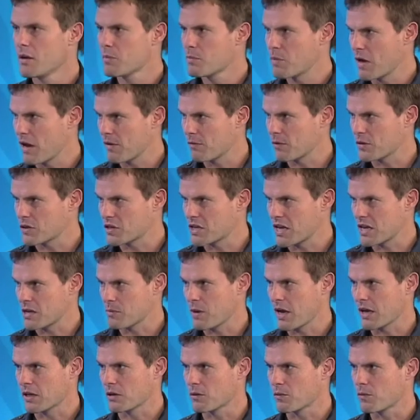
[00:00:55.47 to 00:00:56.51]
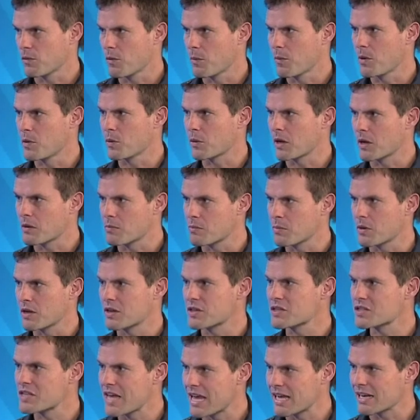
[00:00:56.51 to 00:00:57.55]
Pavlich getting back into form, he'll get better.
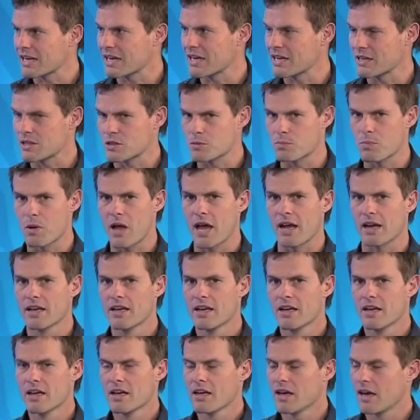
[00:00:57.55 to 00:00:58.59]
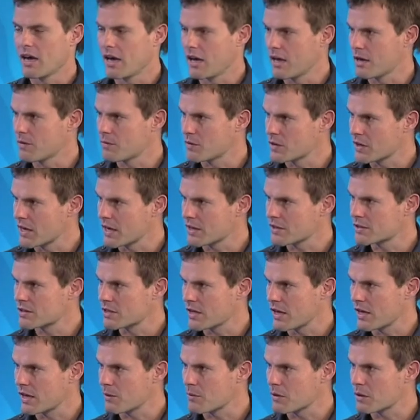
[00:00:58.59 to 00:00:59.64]
Sandilands back. Uh, if you get
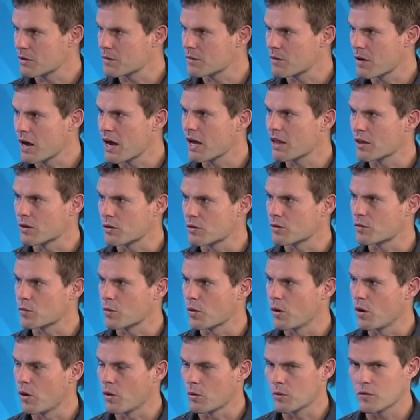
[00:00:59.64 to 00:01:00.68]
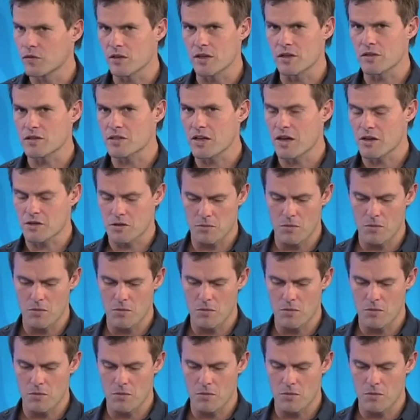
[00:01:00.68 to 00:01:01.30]
uh, McPharlin as well, sensational.